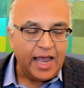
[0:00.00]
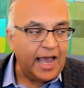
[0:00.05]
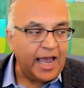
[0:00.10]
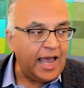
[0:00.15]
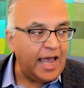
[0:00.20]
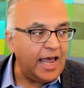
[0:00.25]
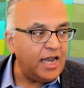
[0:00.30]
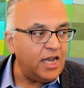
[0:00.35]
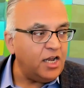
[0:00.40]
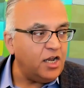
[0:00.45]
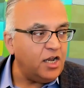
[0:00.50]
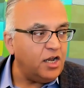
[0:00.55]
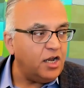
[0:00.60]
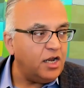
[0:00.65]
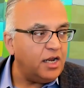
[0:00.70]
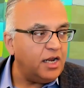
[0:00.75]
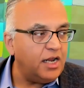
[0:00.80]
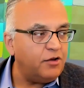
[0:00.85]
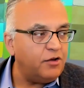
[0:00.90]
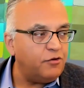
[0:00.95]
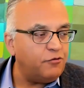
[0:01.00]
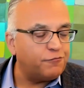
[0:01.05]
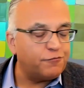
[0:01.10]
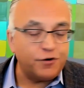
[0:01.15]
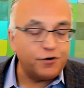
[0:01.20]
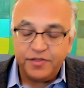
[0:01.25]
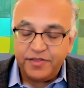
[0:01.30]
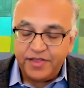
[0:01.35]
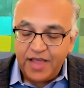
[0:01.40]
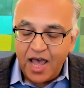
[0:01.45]
And
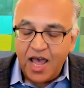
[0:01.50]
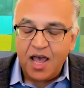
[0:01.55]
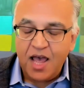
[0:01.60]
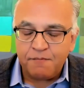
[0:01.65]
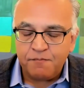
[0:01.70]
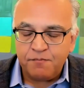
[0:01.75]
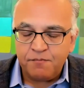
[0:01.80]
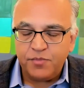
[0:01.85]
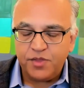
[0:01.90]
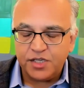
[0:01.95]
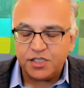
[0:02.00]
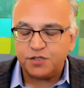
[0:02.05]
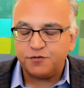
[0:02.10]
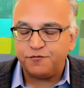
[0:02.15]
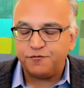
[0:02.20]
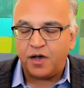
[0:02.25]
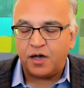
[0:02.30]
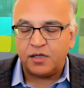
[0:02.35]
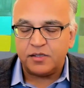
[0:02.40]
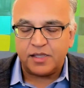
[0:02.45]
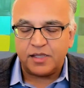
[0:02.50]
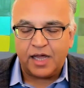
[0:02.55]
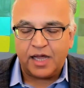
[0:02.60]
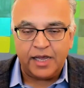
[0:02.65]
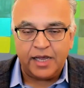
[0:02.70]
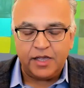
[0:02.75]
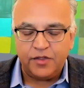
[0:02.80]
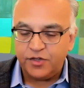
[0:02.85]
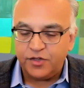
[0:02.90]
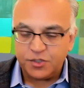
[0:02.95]
for them, this felt
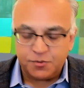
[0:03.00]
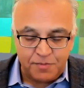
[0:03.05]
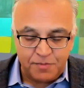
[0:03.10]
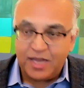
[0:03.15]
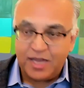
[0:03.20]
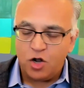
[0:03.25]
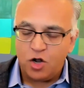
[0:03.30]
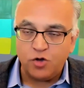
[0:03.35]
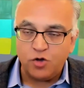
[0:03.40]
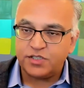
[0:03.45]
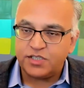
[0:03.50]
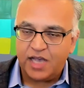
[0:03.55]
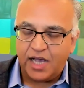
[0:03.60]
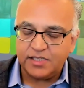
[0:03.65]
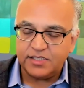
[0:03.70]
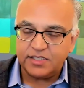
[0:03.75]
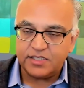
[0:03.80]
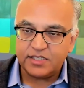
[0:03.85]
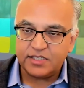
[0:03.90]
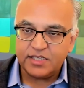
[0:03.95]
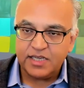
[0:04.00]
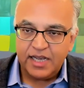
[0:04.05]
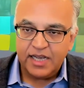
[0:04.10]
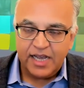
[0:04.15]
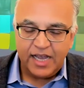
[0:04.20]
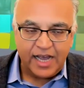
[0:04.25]
like this made no sense.